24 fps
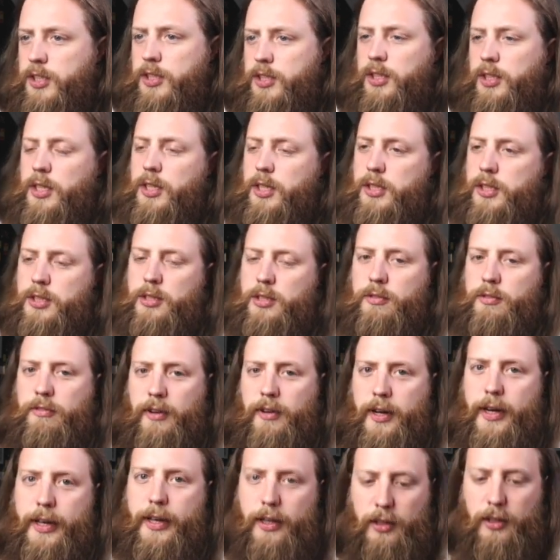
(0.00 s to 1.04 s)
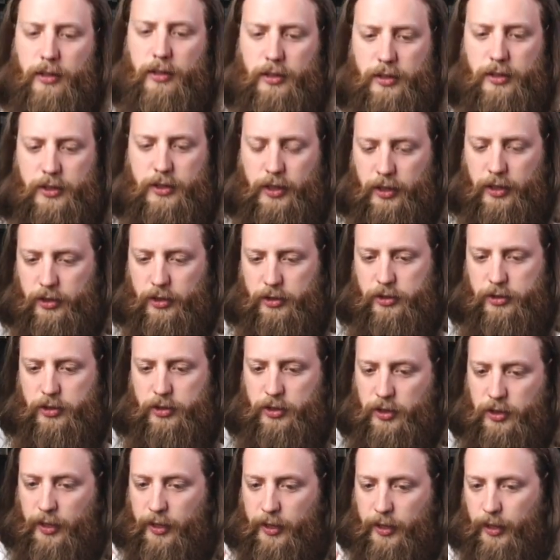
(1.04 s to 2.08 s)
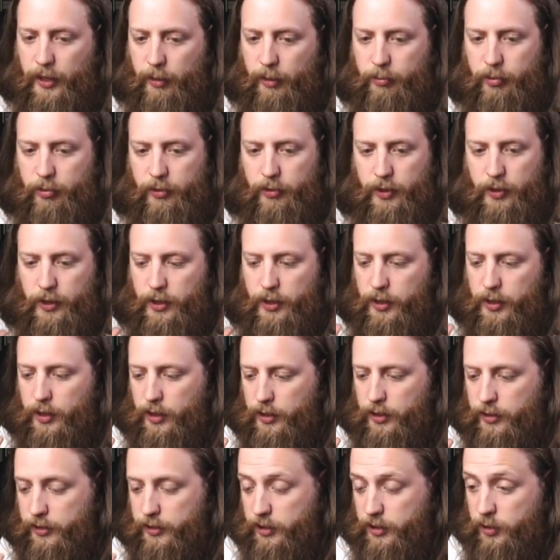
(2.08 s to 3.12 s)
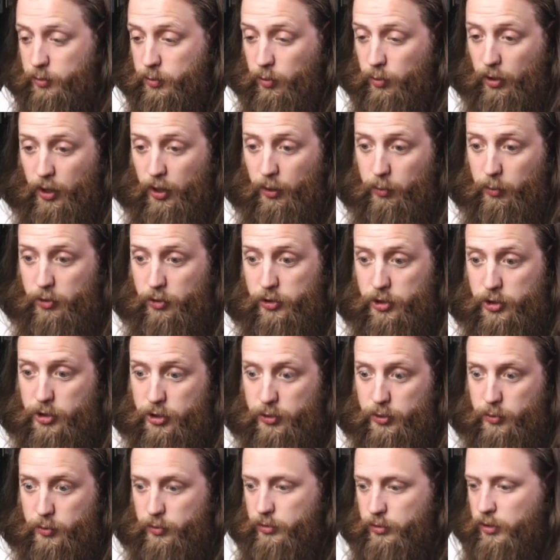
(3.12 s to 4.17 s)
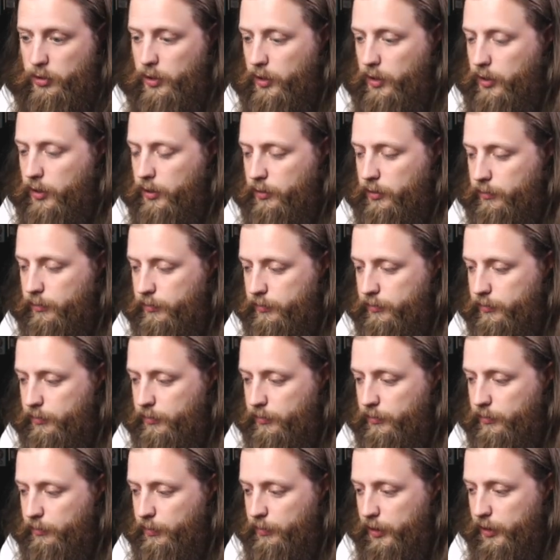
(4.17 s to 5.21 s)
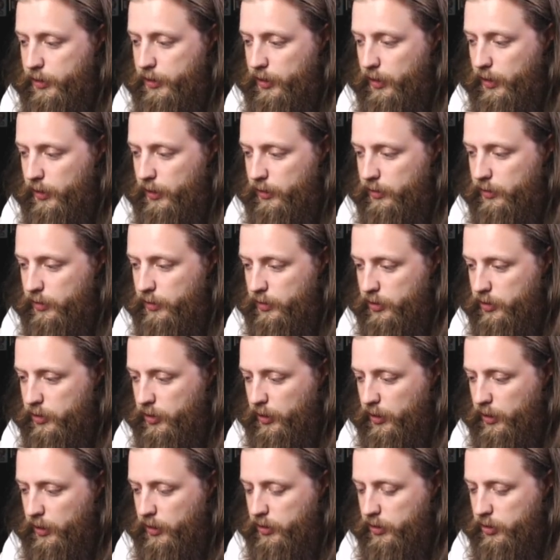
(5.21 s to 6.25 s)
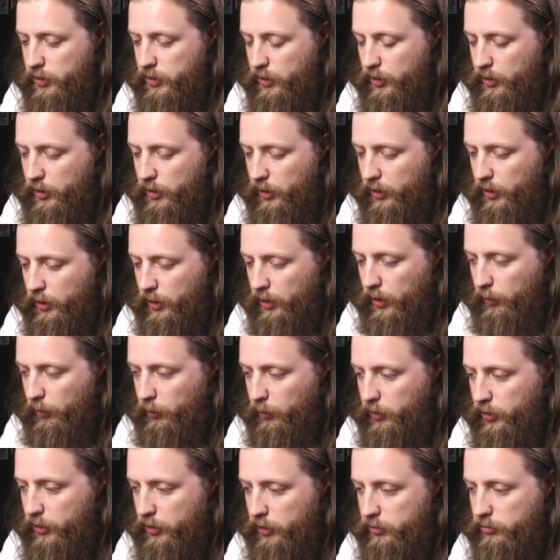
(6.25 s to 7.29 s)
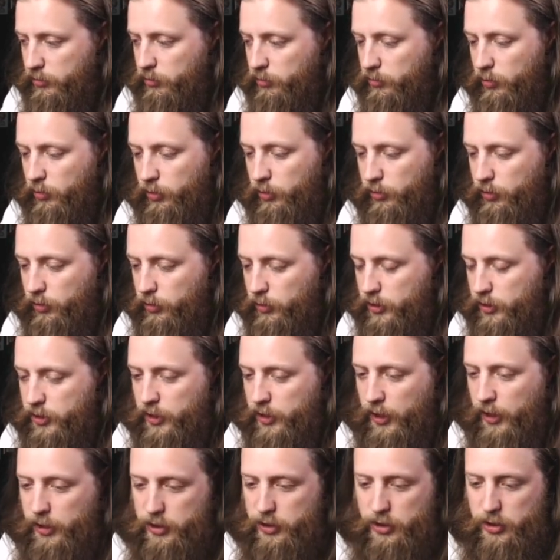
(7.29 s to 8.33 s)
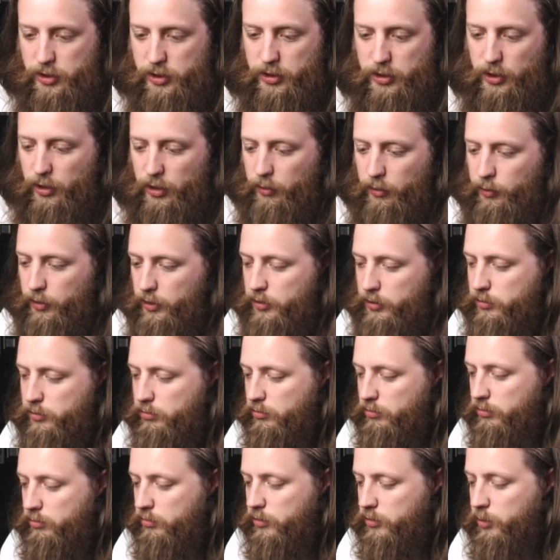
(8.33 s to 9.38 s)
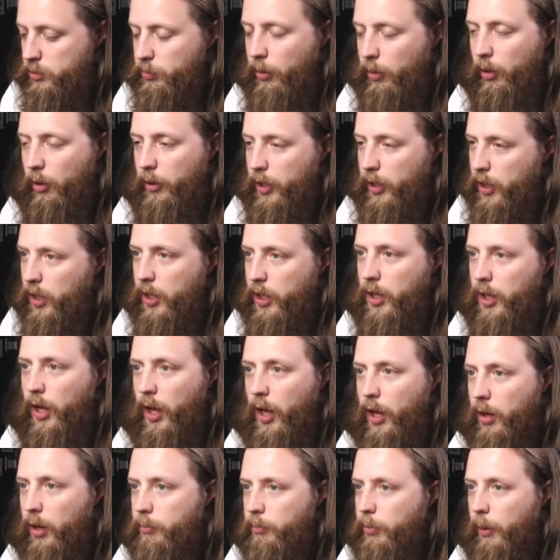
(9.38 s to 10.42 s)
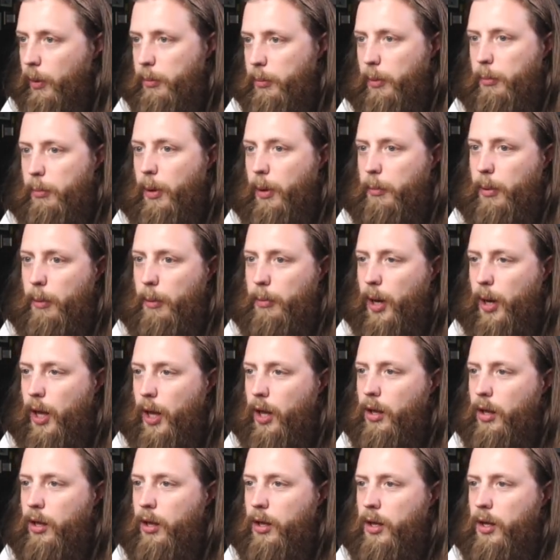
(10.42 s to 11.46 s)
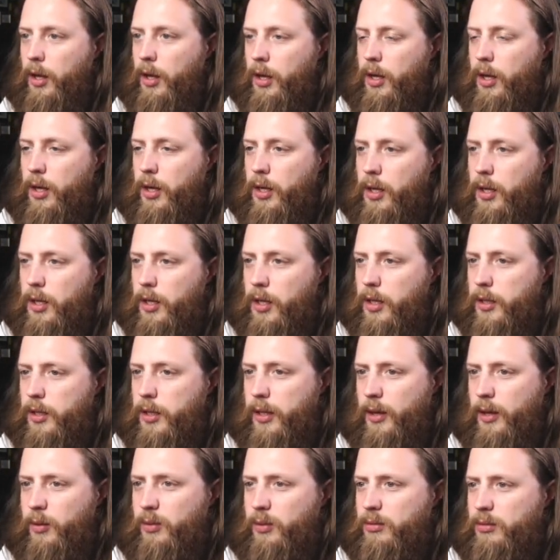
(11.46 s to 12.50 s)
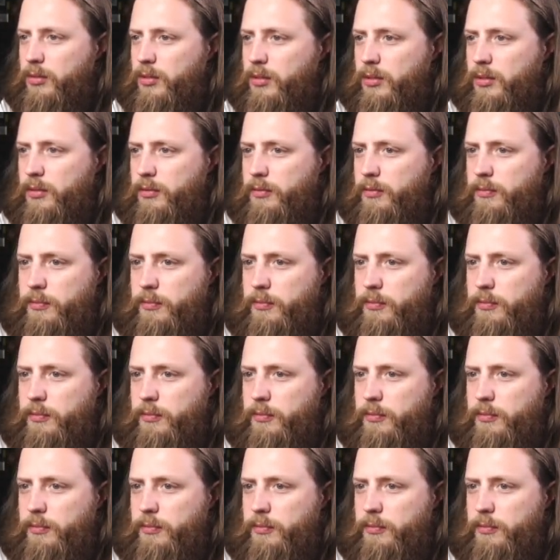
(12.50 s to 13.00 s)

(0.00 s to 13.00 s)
This is the file that tells GitLab this is what I want to do. Basically, this says I want to run through this test. I want to deploy it here, blah, blah, blah, blah, blah. Now,